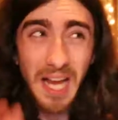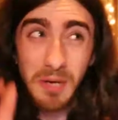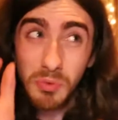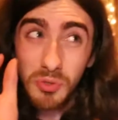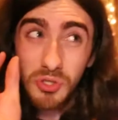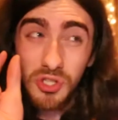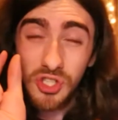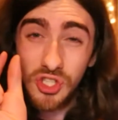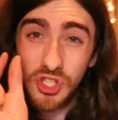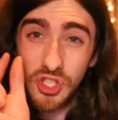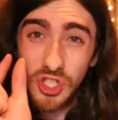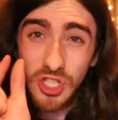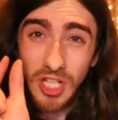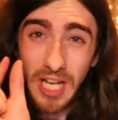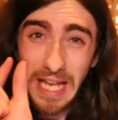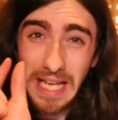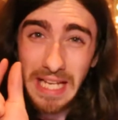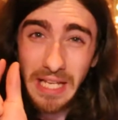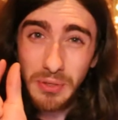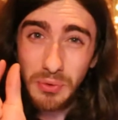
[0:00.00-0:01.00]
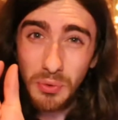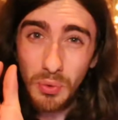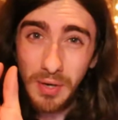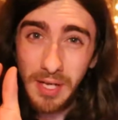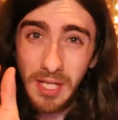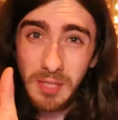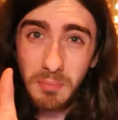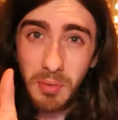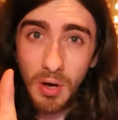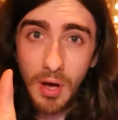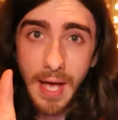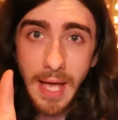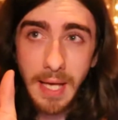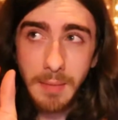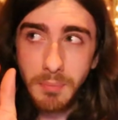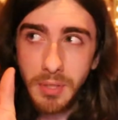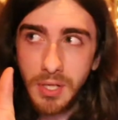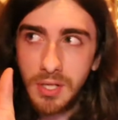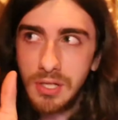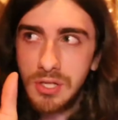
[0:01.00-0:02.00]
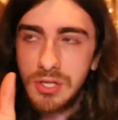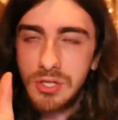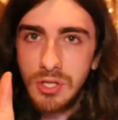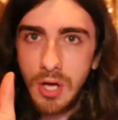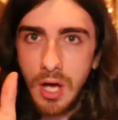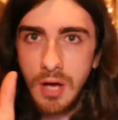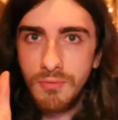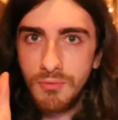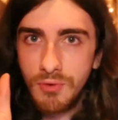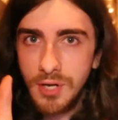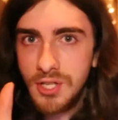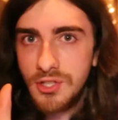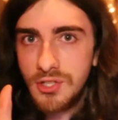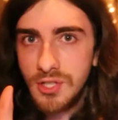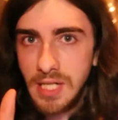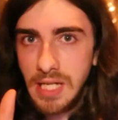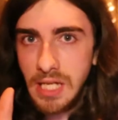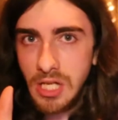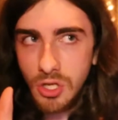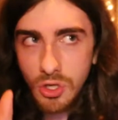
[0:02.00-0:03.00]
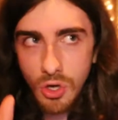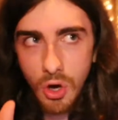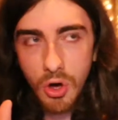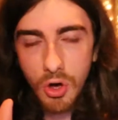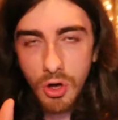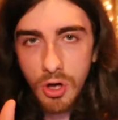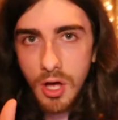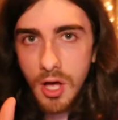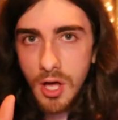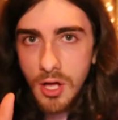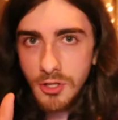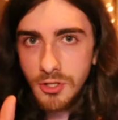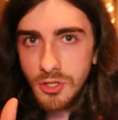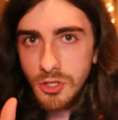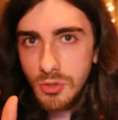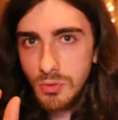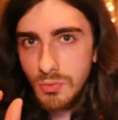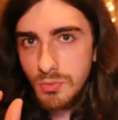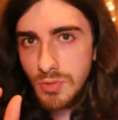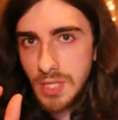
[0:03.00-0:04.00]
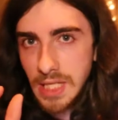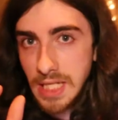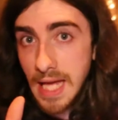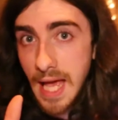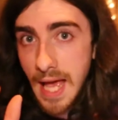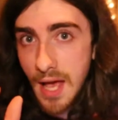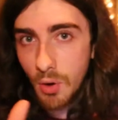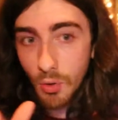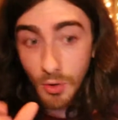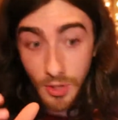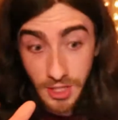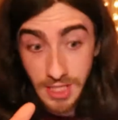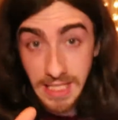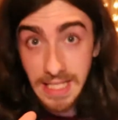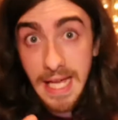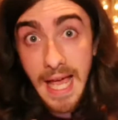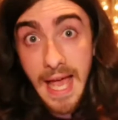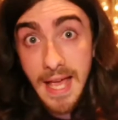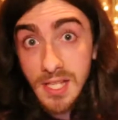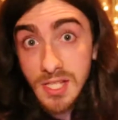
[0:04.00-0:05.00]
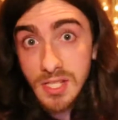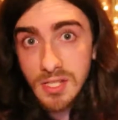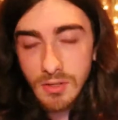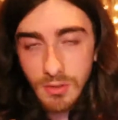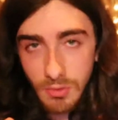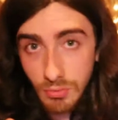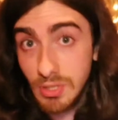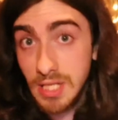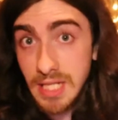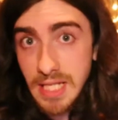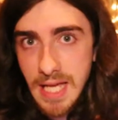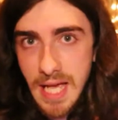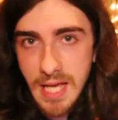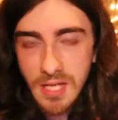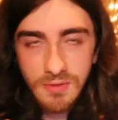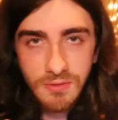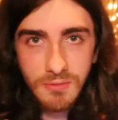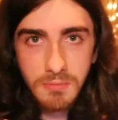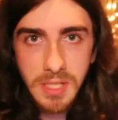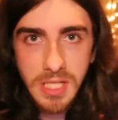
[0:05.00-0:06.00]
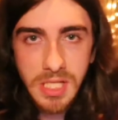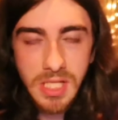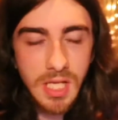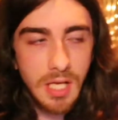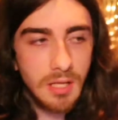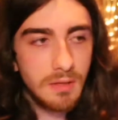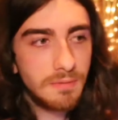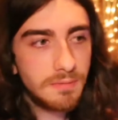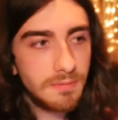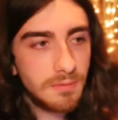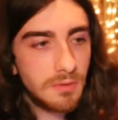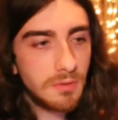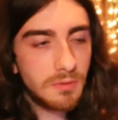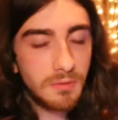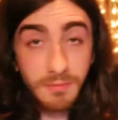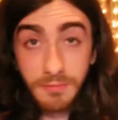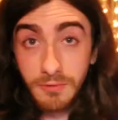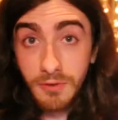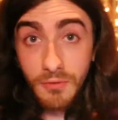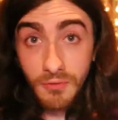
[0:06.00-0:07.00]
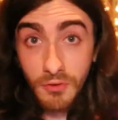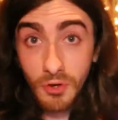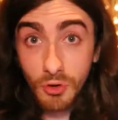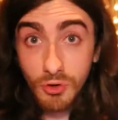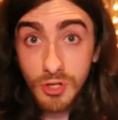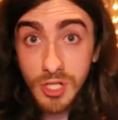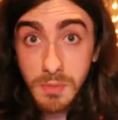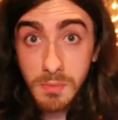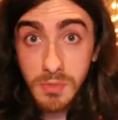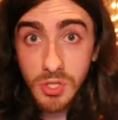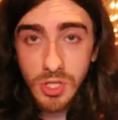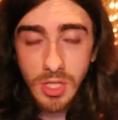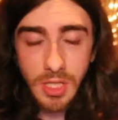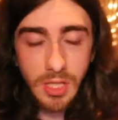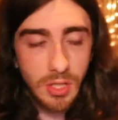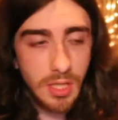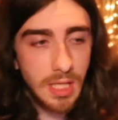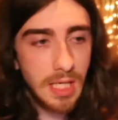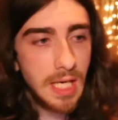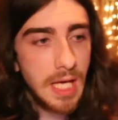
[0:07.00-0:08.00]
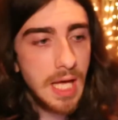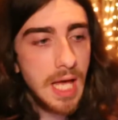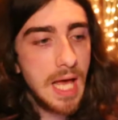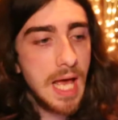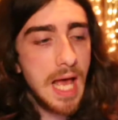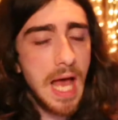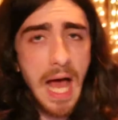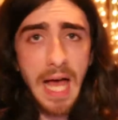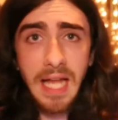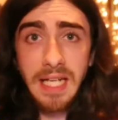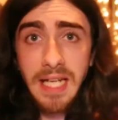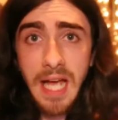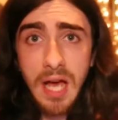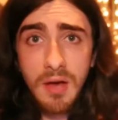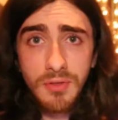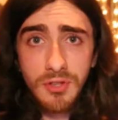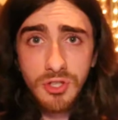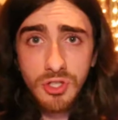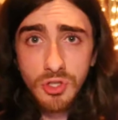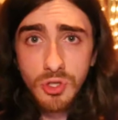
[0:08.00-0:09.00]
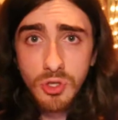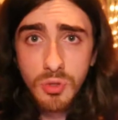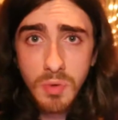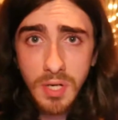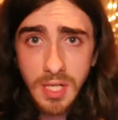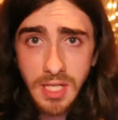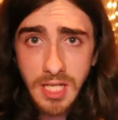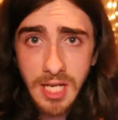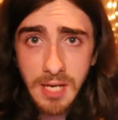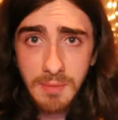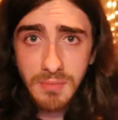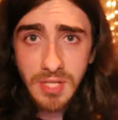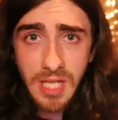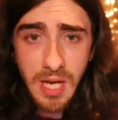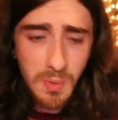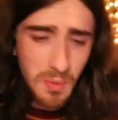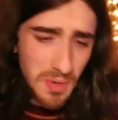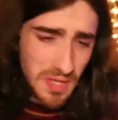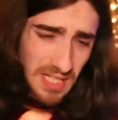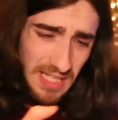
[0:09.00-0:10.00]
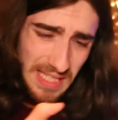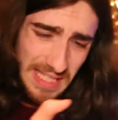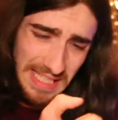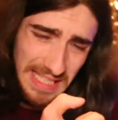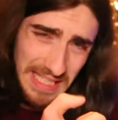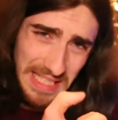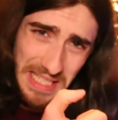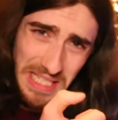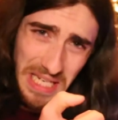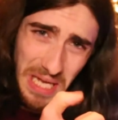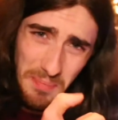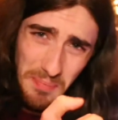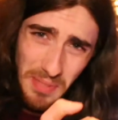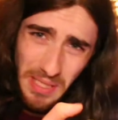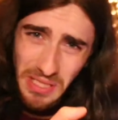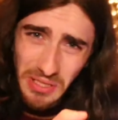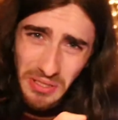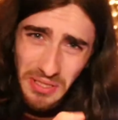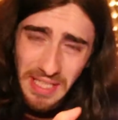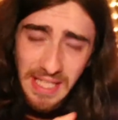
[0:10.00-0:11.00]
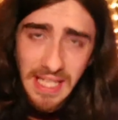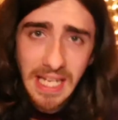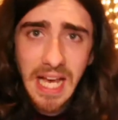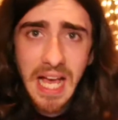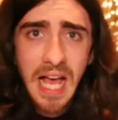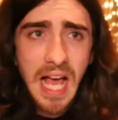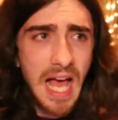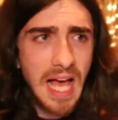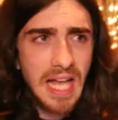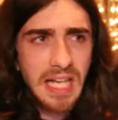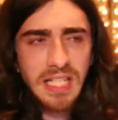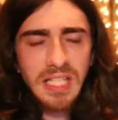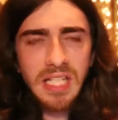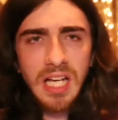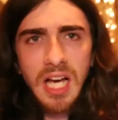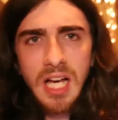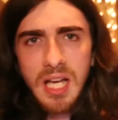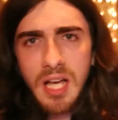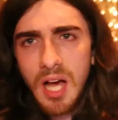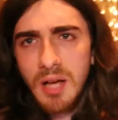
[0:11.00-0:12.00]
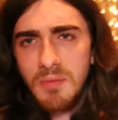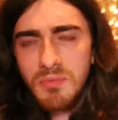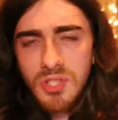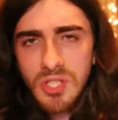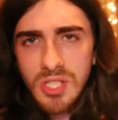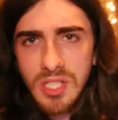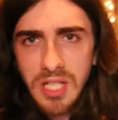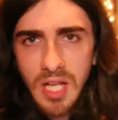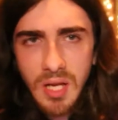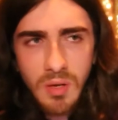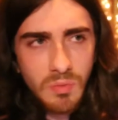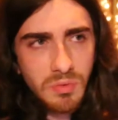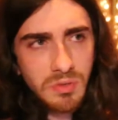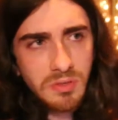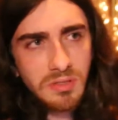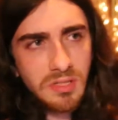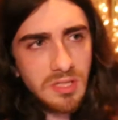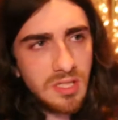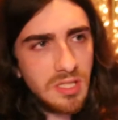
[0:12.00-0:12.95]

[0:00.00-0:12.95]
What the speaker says: And also slightly annoyed by it because I recently got a new DS, or a 3DS for myself, or for Christmas I got it. And now this new one comes out with a little nubbin on it, and I'm just like, well,